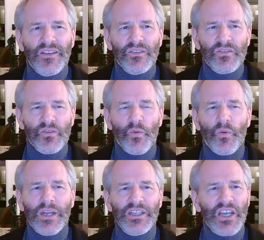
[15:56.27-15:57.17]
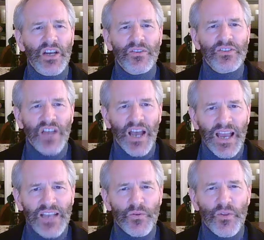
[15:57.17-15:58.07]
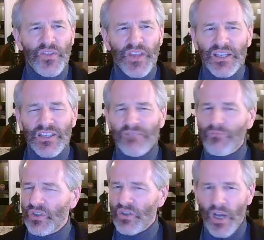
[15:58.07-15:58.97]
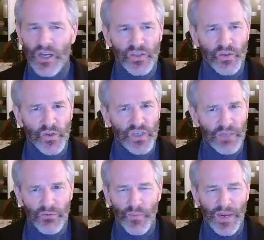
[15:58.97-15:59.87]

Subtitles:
So a tear size or thickness was not associated with